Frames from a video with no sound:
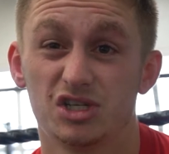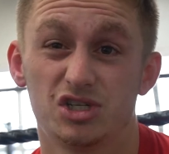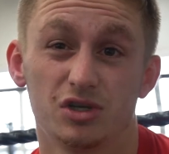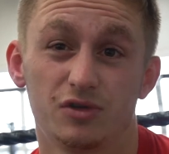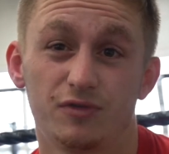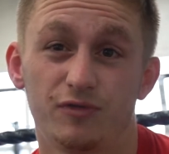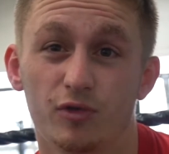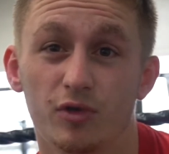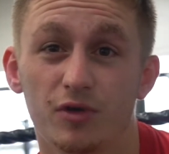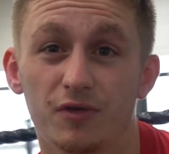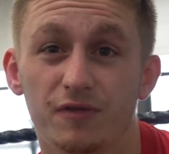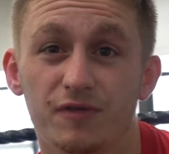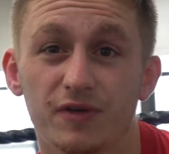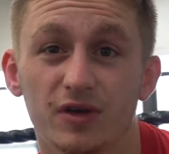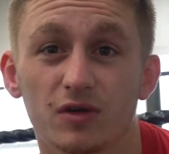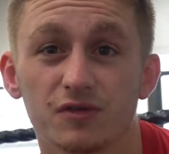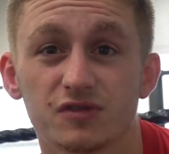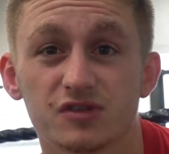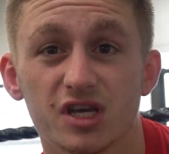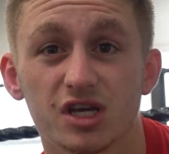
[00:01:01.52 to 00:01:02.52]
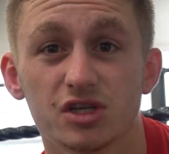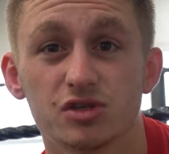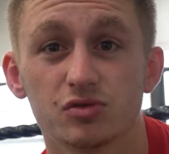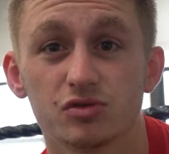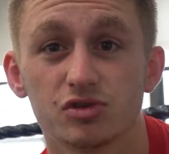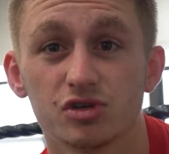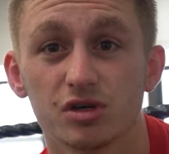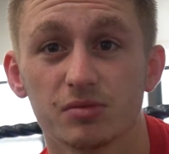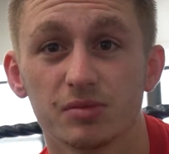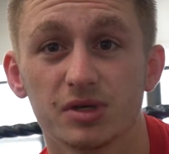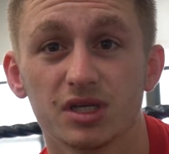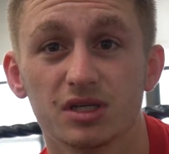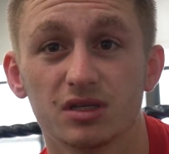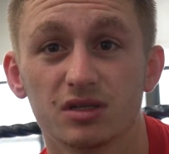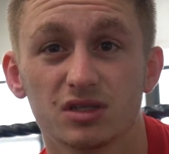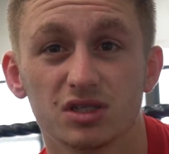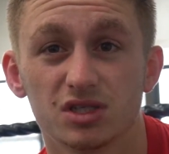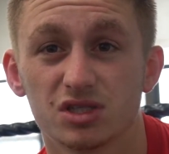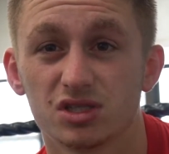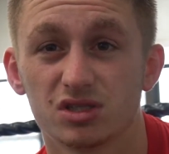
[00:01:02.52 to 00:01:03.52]
just threw everything off schedule. Do you know what I mean?
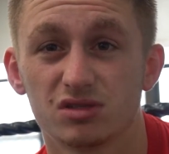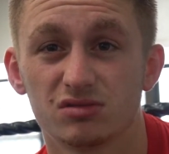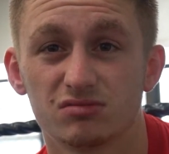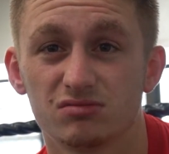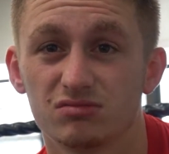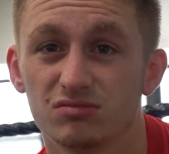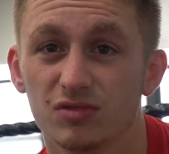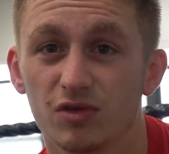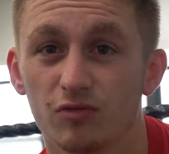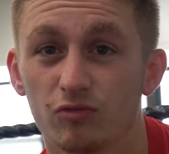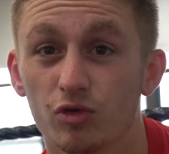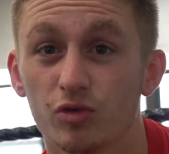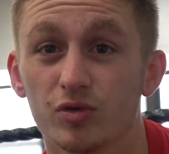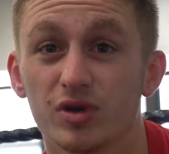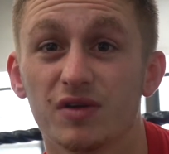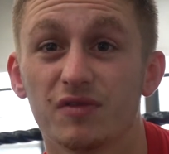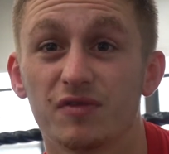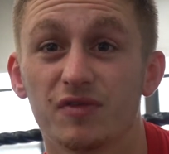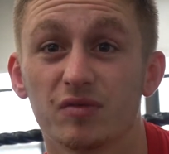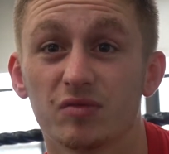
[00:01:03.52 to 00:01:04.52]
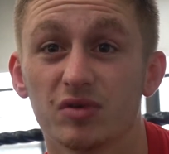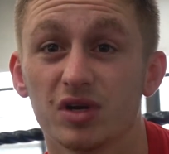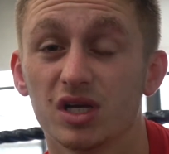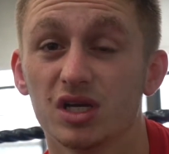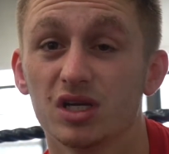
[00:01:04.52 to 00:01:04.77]
It's just ruined everything, really.